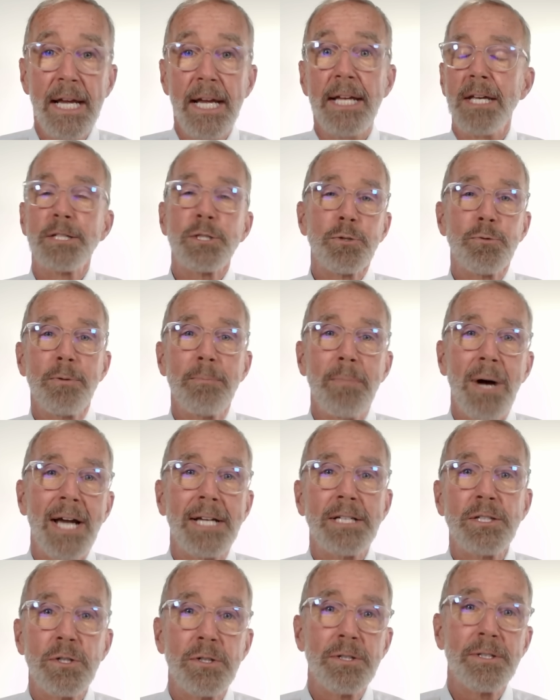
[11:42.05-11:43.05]
It's a
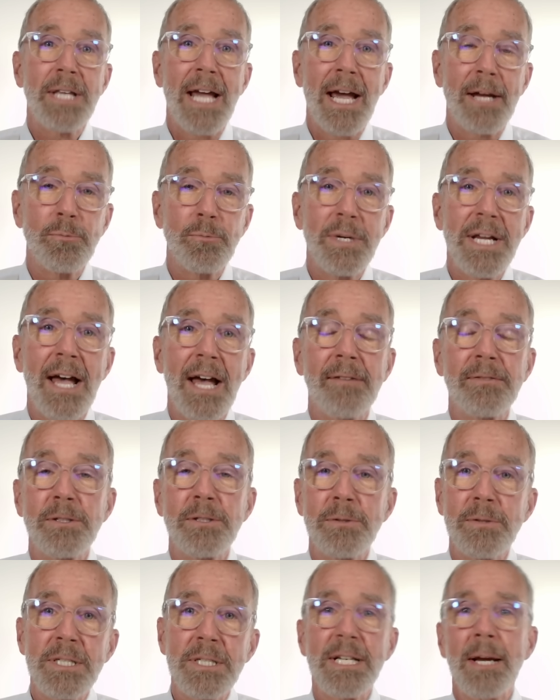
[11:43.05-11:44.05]
reminder that we have
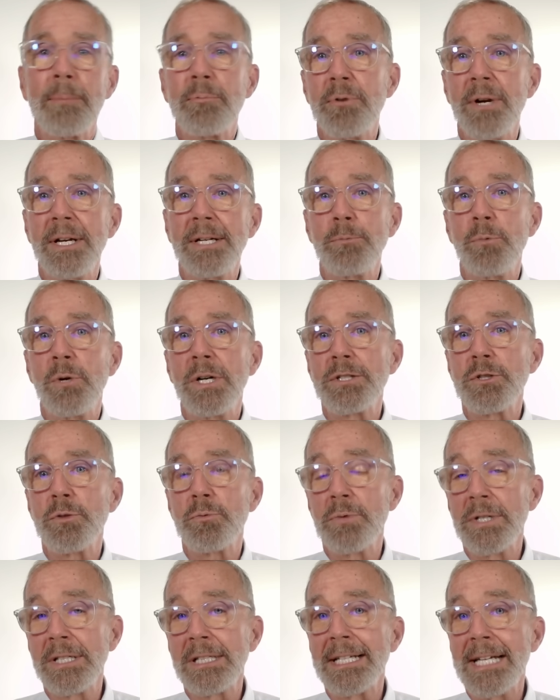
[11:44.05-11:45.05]
to separate what's
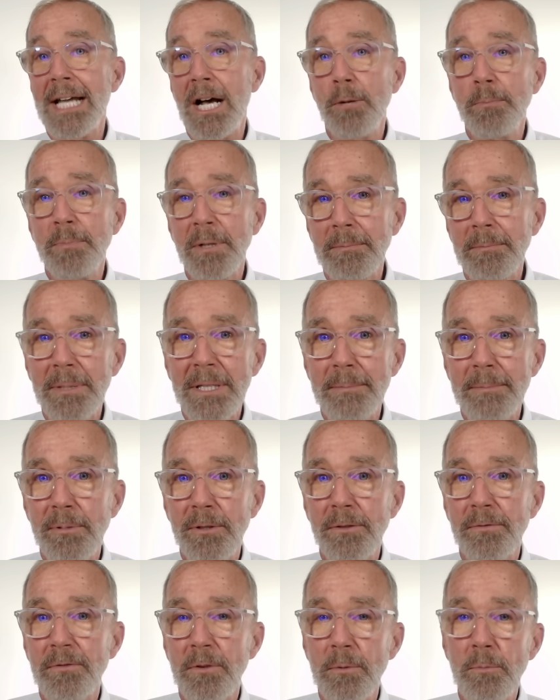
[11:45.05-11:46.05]
really helping
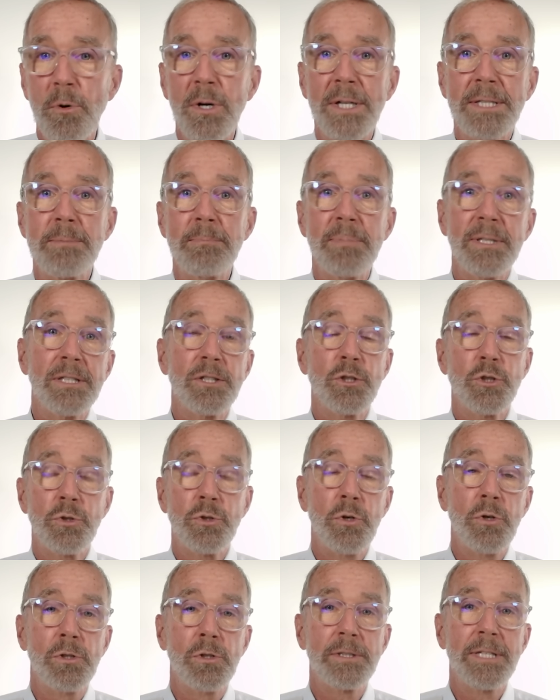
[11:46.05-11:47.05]
people from what's being
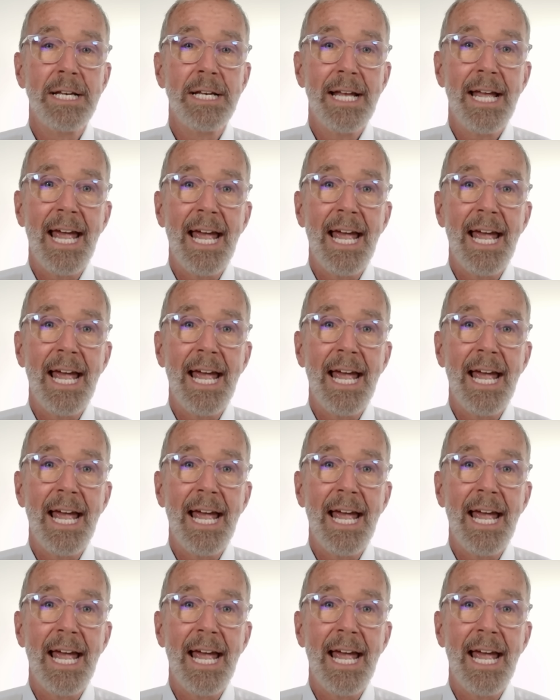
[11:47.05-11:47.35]
sold